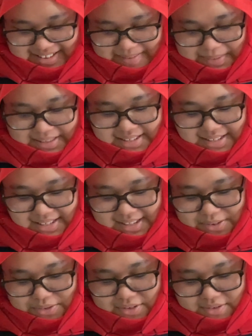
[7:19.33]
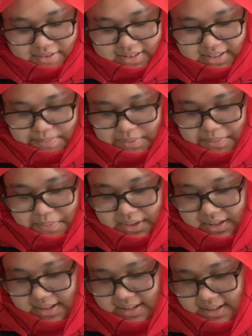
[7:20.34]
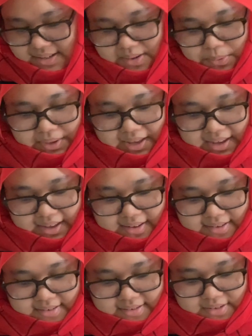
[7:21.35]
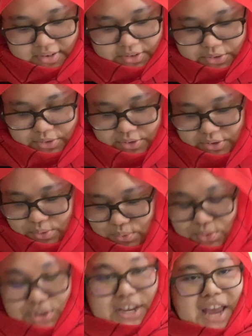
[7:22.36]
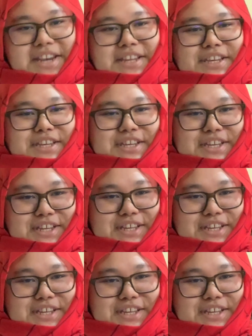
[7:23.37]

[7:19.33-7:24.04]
But this is cute though. The printing is okay, not too shady,